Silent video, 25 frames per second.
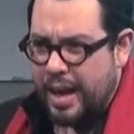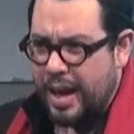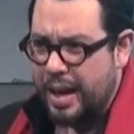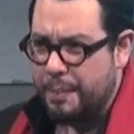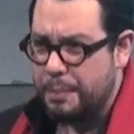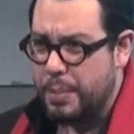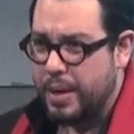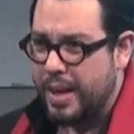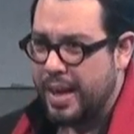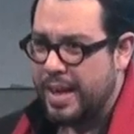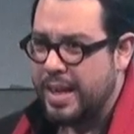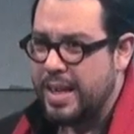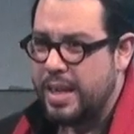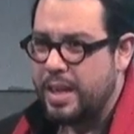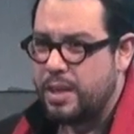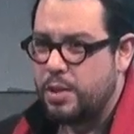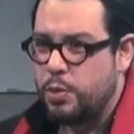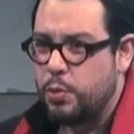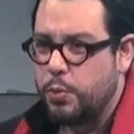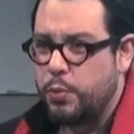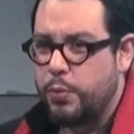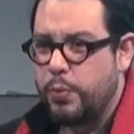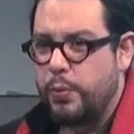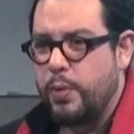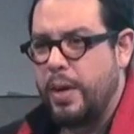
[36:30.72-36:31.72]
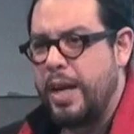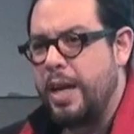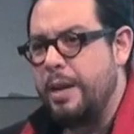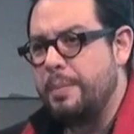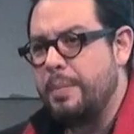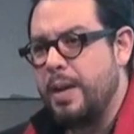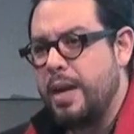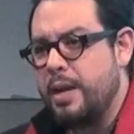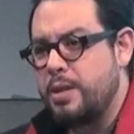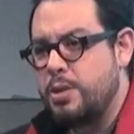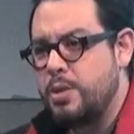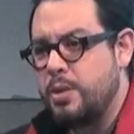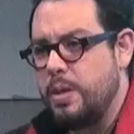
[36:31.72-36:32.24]
Uh, but I needed to frame
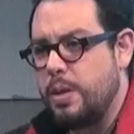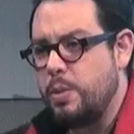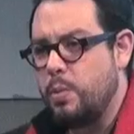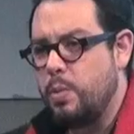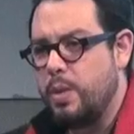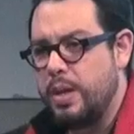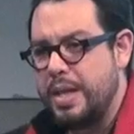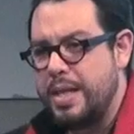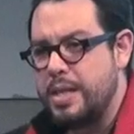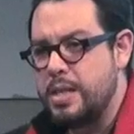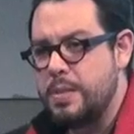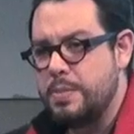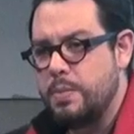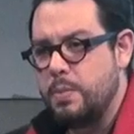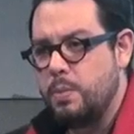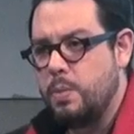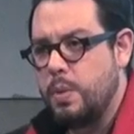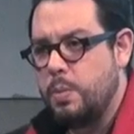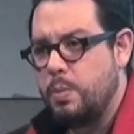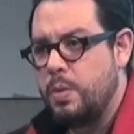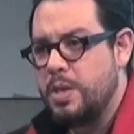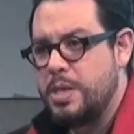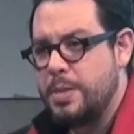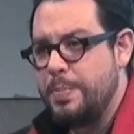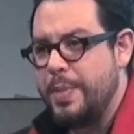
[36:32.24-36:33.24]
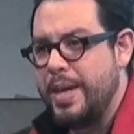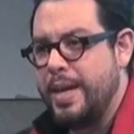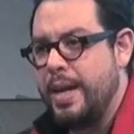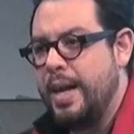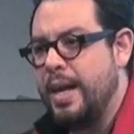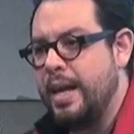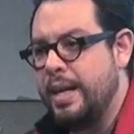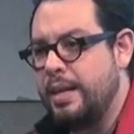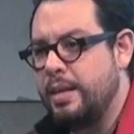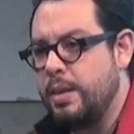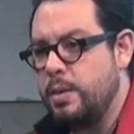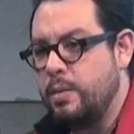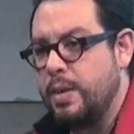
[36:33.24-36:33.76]
actually what is what was
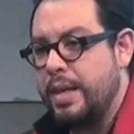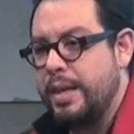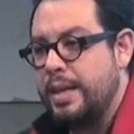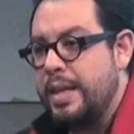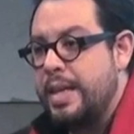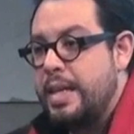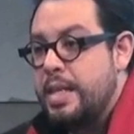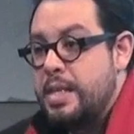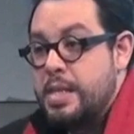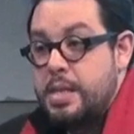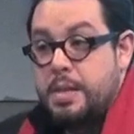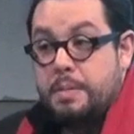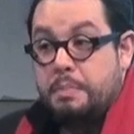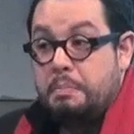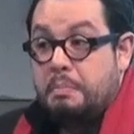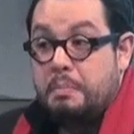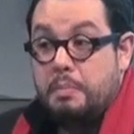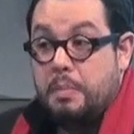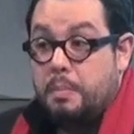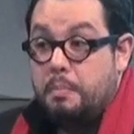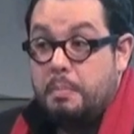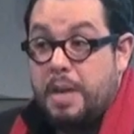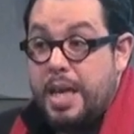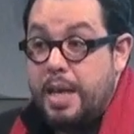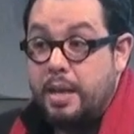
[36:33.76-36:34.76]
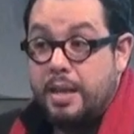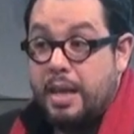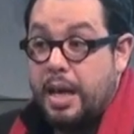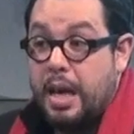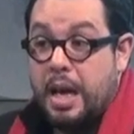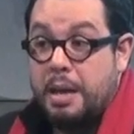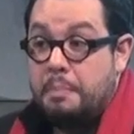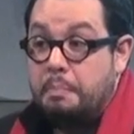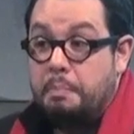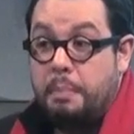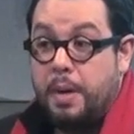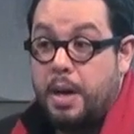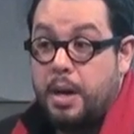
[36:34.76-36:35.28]
behind it, or at least me that
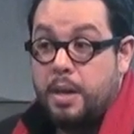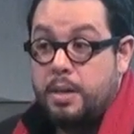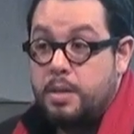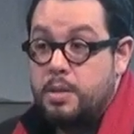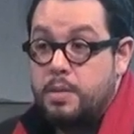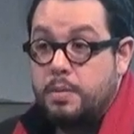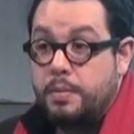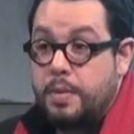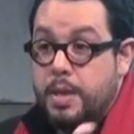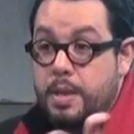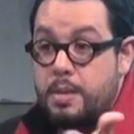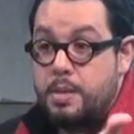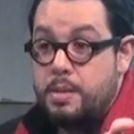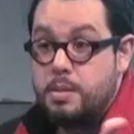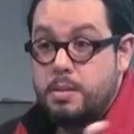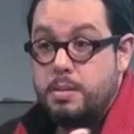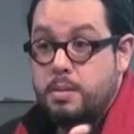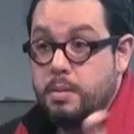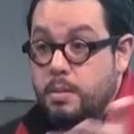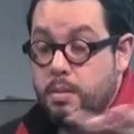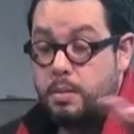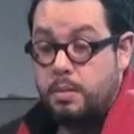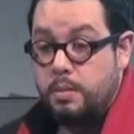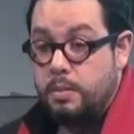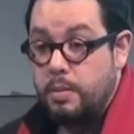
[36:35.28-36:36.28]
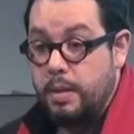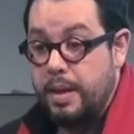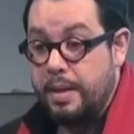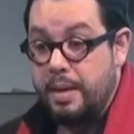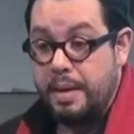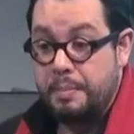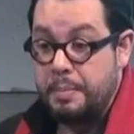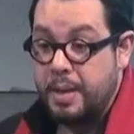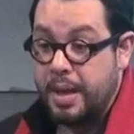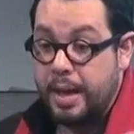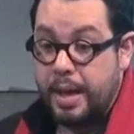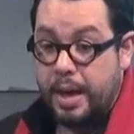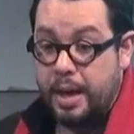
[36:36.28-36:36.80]
I'm part of this uh, and
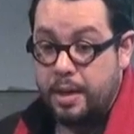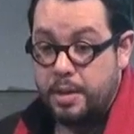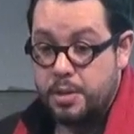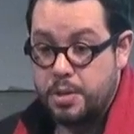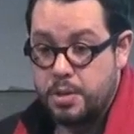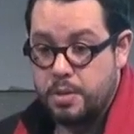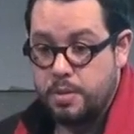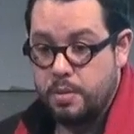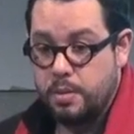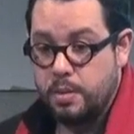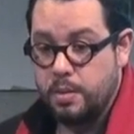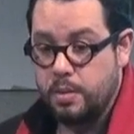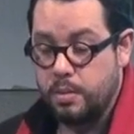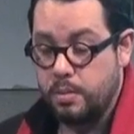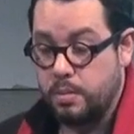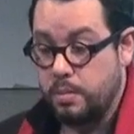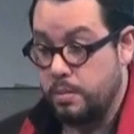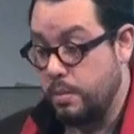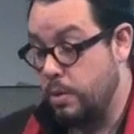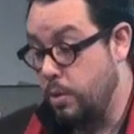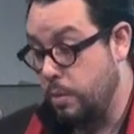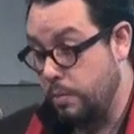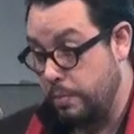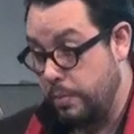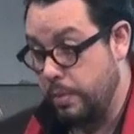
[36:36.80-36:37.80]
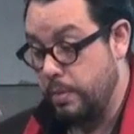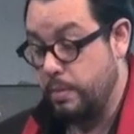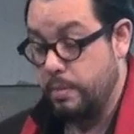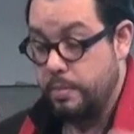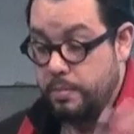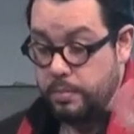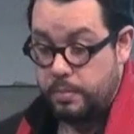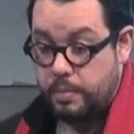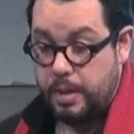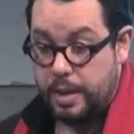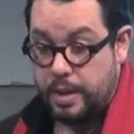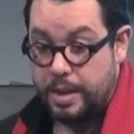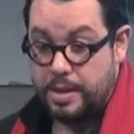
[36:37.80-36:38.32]
I'm engaged, uh, hopefully
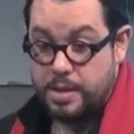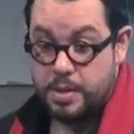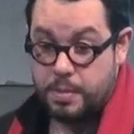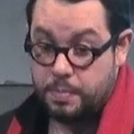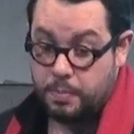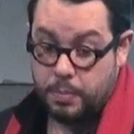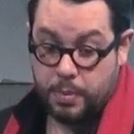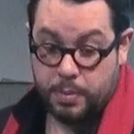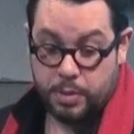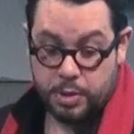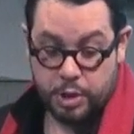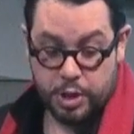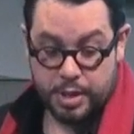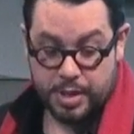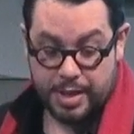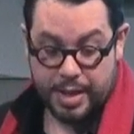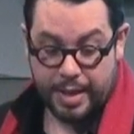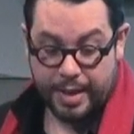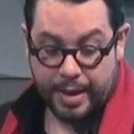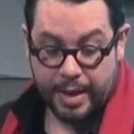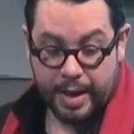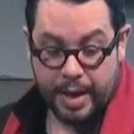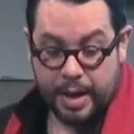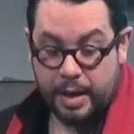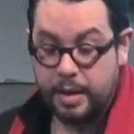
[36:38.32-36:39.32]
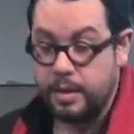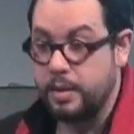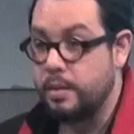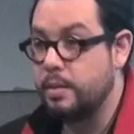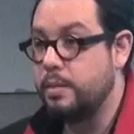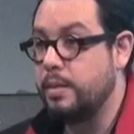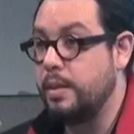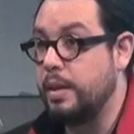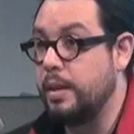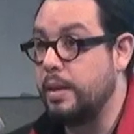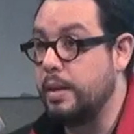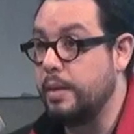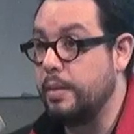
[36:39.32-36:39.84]
as much as I can
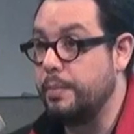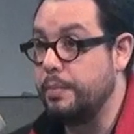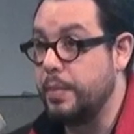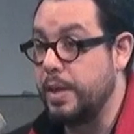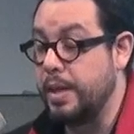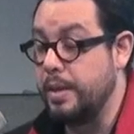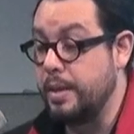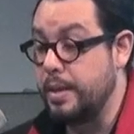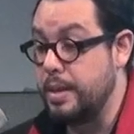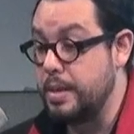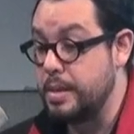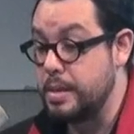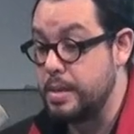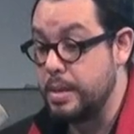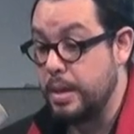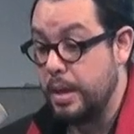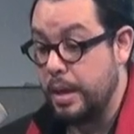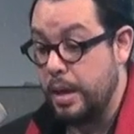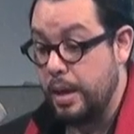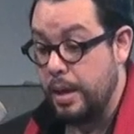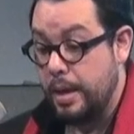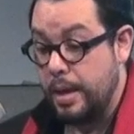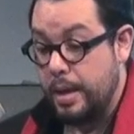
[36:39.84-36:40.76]
um, in this.